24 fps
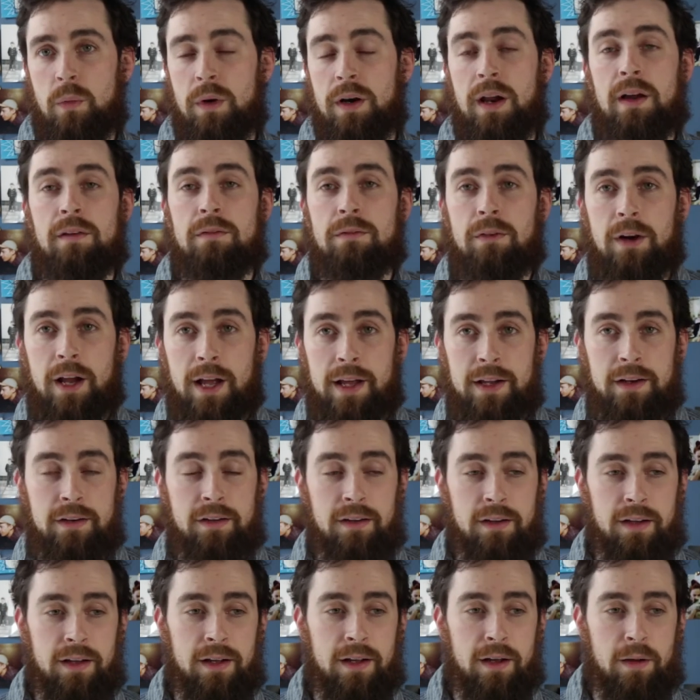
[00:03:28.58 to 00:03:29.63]
what I've read
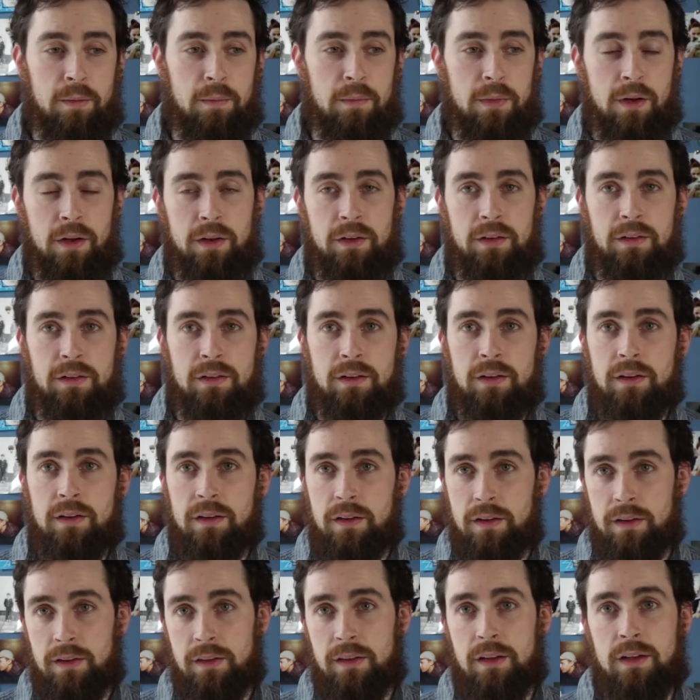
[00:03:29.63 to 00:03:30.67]
on
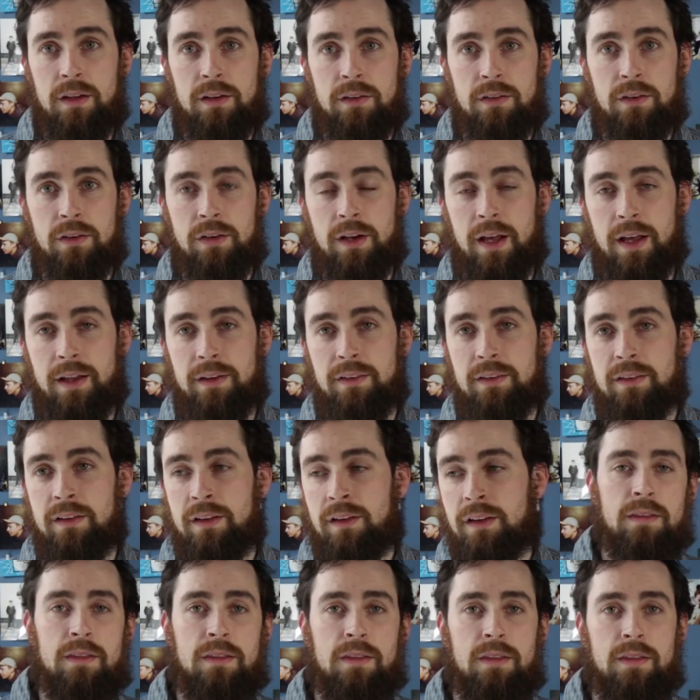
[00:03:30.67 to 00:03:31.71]
the internet,
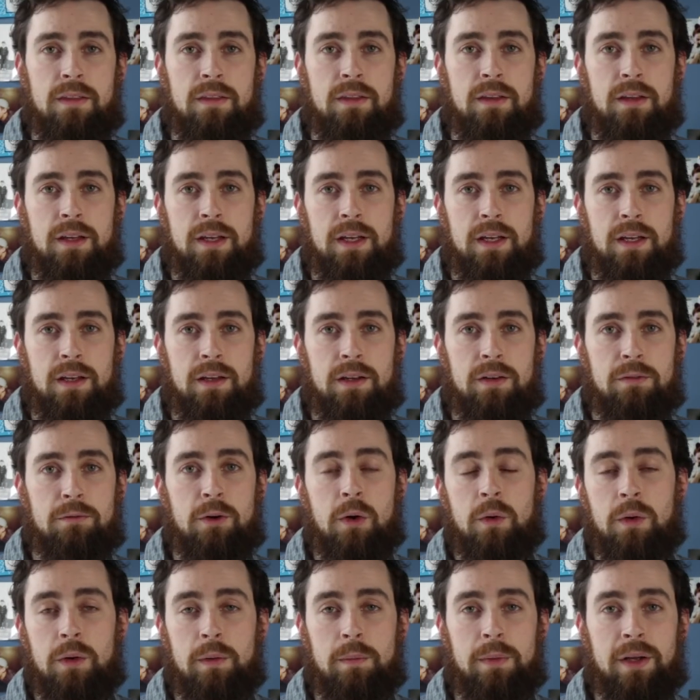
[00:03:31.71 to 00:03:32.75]
the
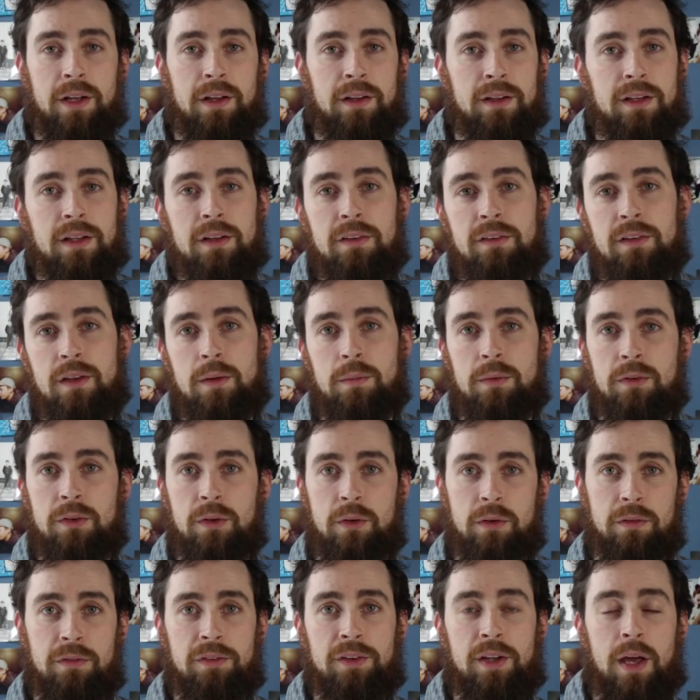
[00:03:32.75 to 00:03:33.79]
vulnerability seems to
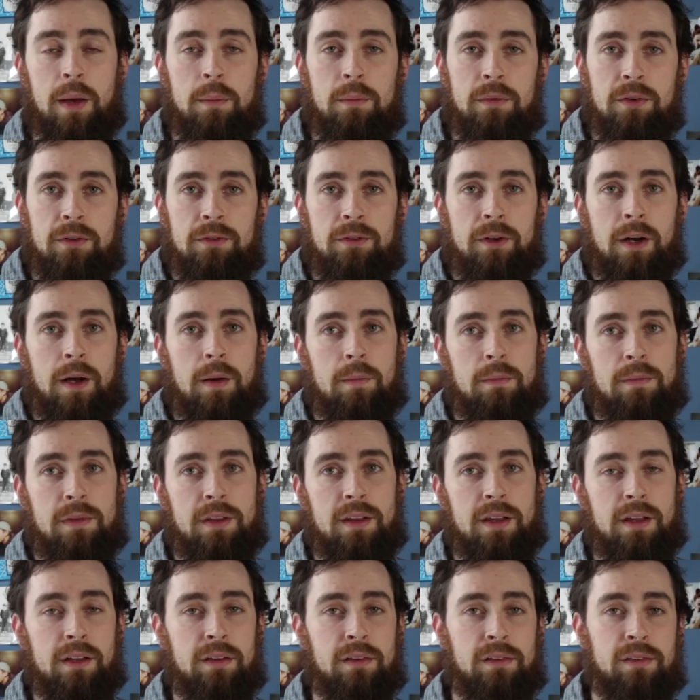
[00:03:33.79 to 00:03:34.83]
have stemmed from
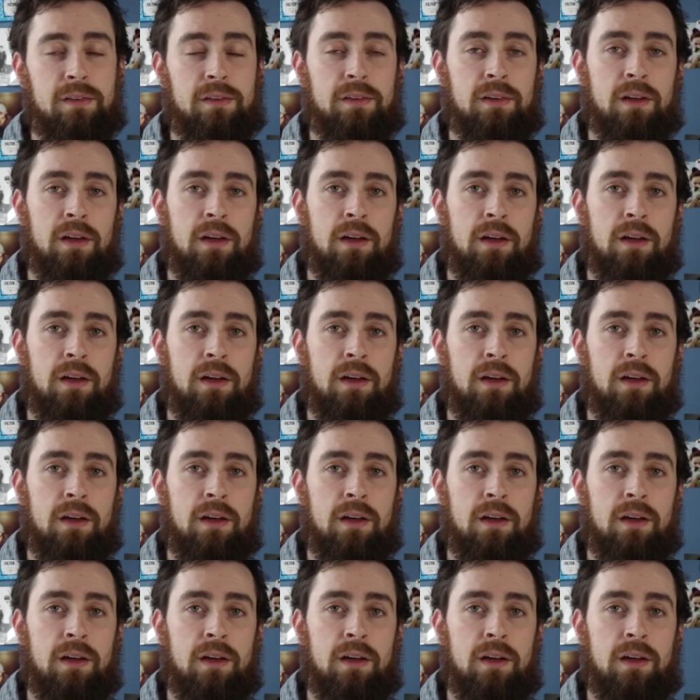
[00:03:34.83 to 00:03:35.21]
this